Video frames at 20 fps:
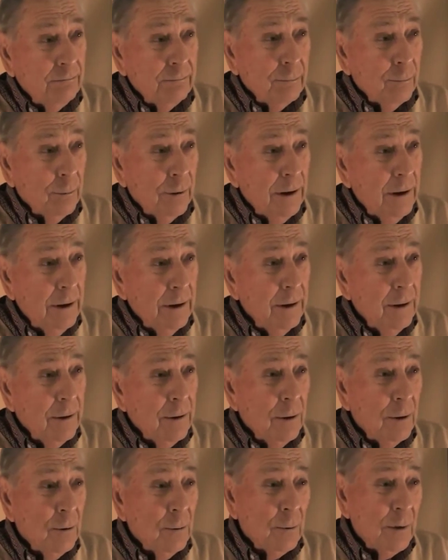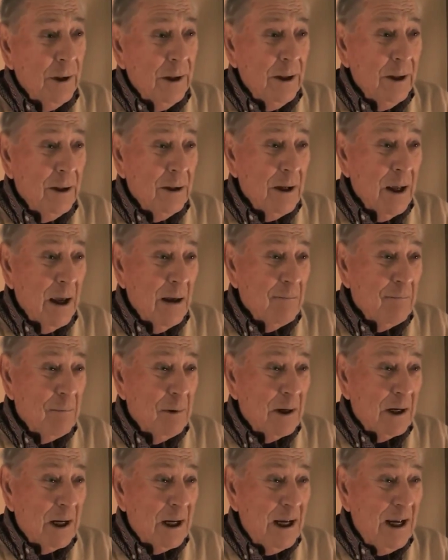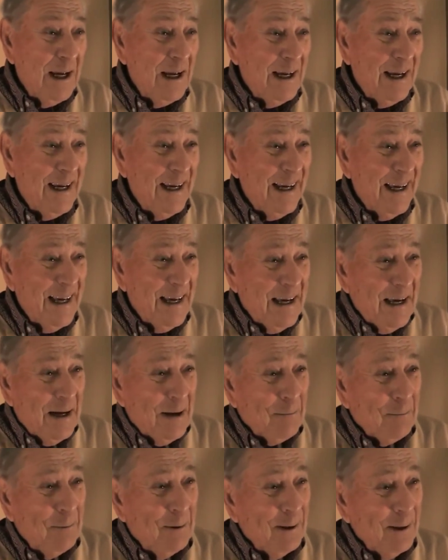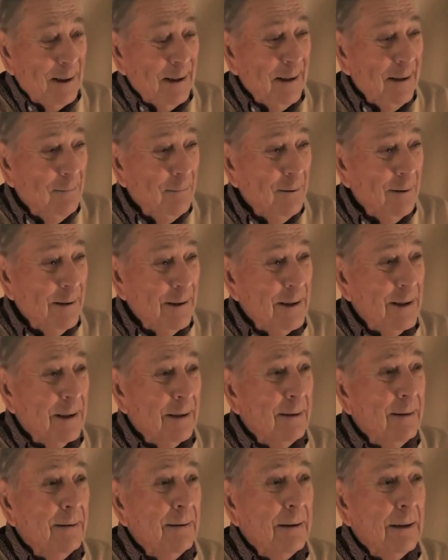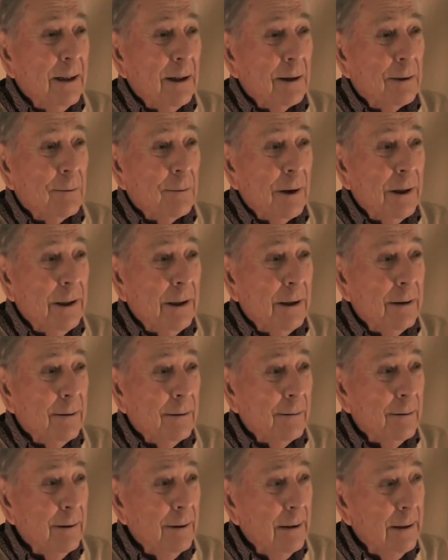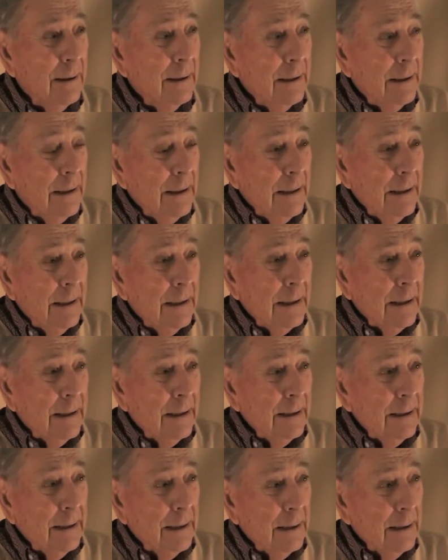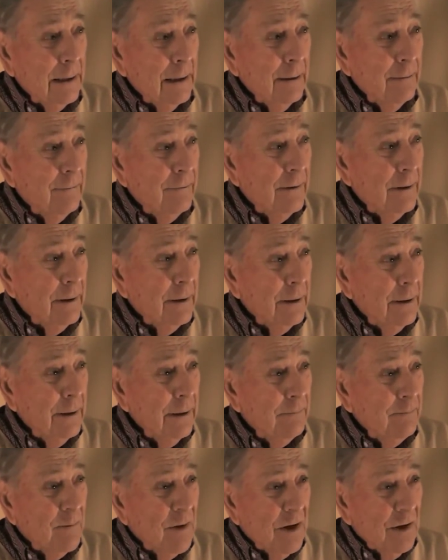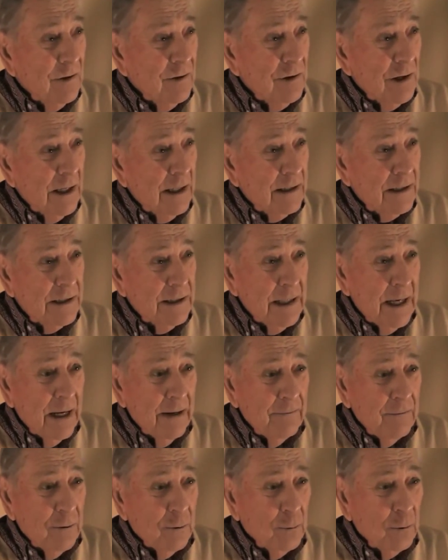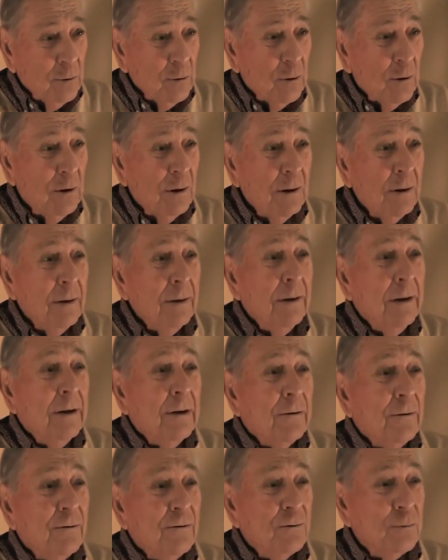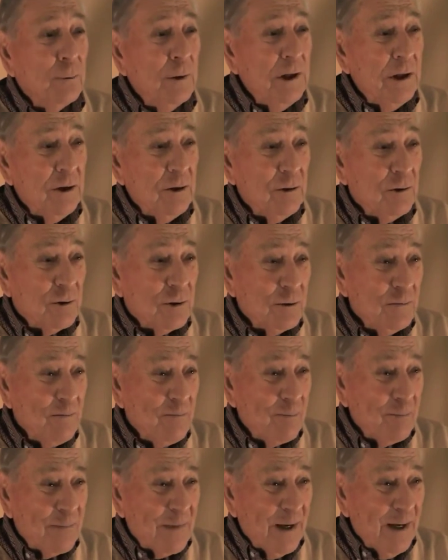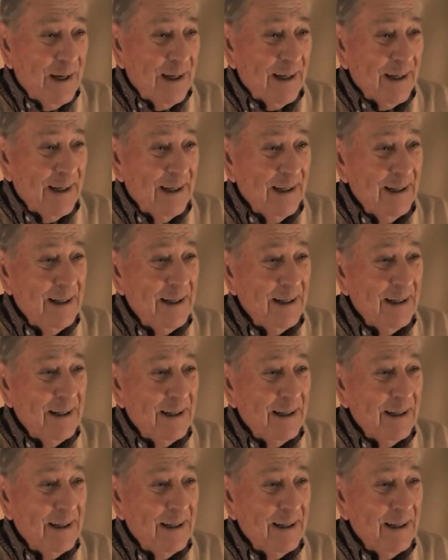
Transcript: we didn't know, we didn't have money, but it was a great era, and I lived on Johnson Avenue with all the Swedes, and